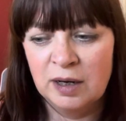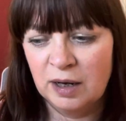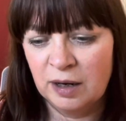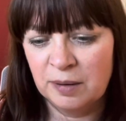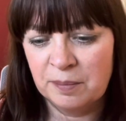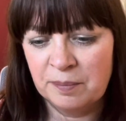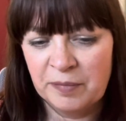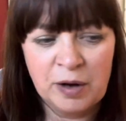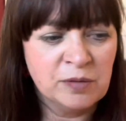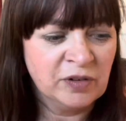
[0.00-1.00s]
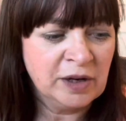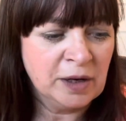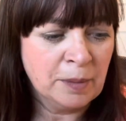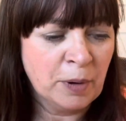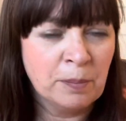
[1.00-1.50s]

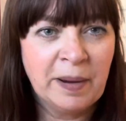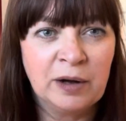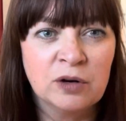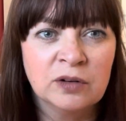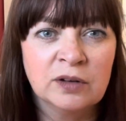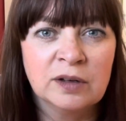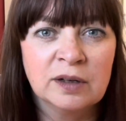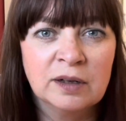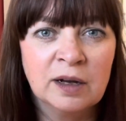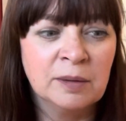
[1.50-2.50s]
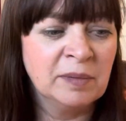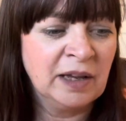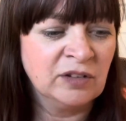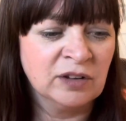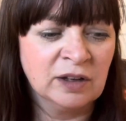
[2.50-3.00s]
hopefully pop back on
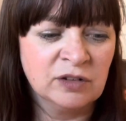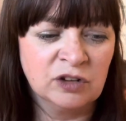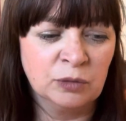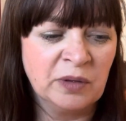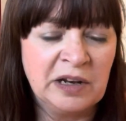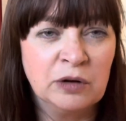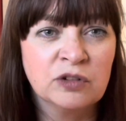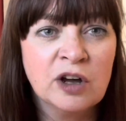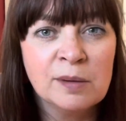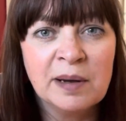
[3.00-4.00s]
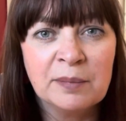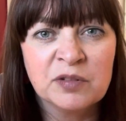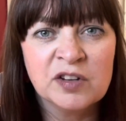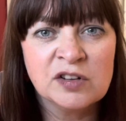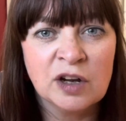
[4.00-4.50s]
later just with a little time-lapse
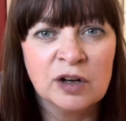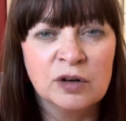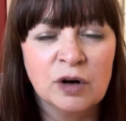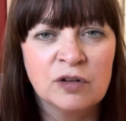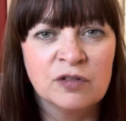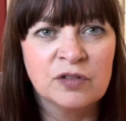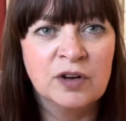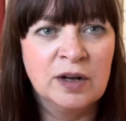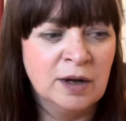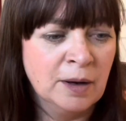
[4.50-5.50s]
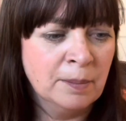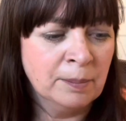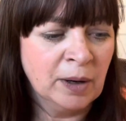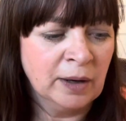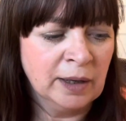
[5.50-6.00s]
video of
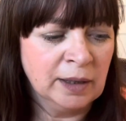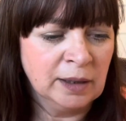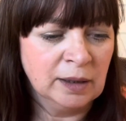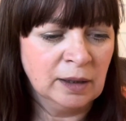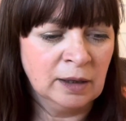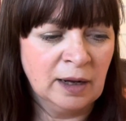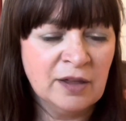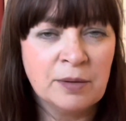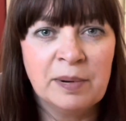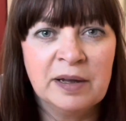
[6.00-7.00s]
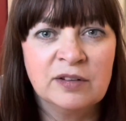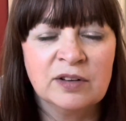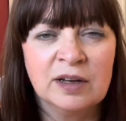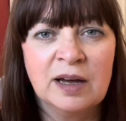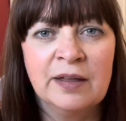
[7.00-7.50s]
my heather
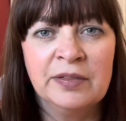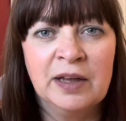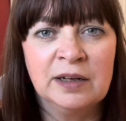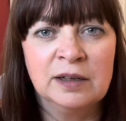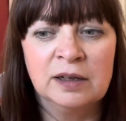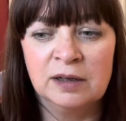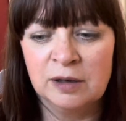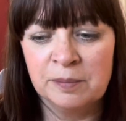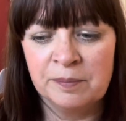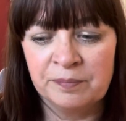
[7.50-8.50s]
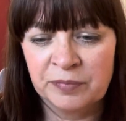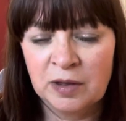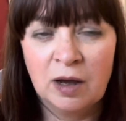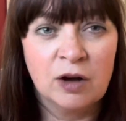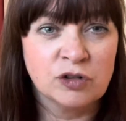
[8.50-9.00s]
blazer, and then
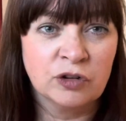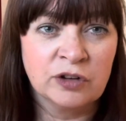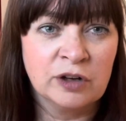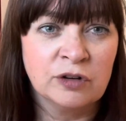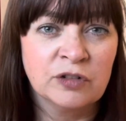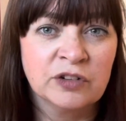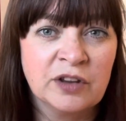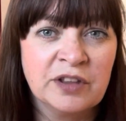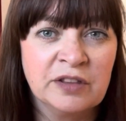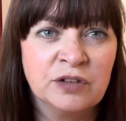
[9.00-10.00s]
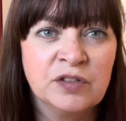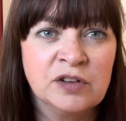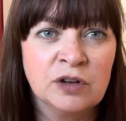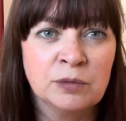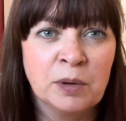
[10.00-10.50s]
I shall sign off because I think this
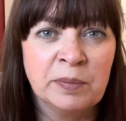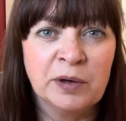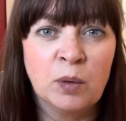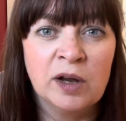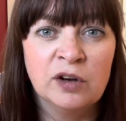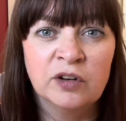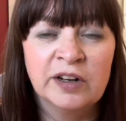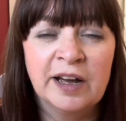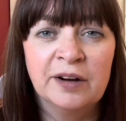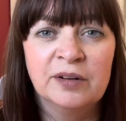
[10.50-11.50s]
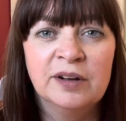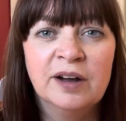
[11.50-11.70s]
video is probably quite long now.